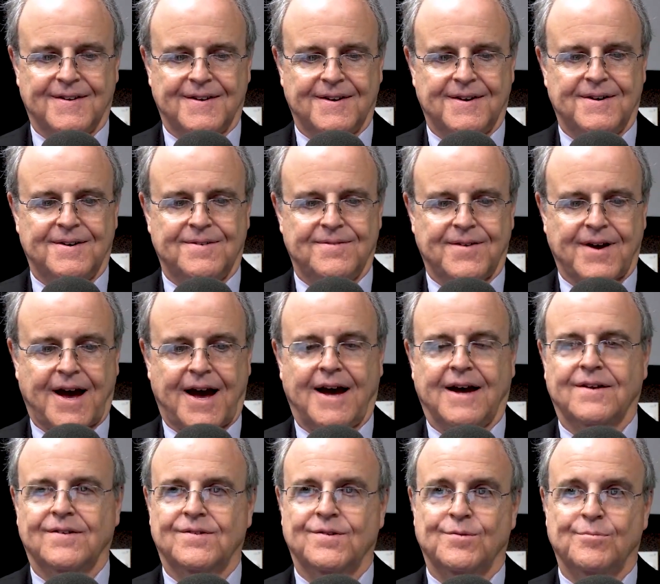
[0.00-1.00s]
of
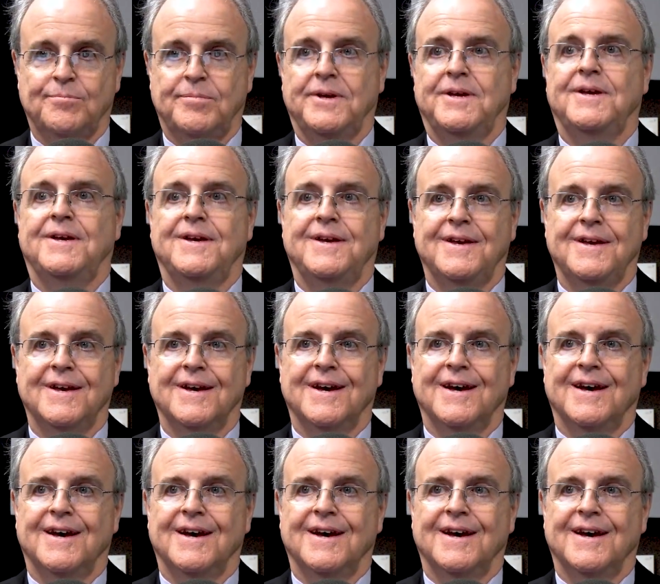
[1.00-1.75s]
actor B,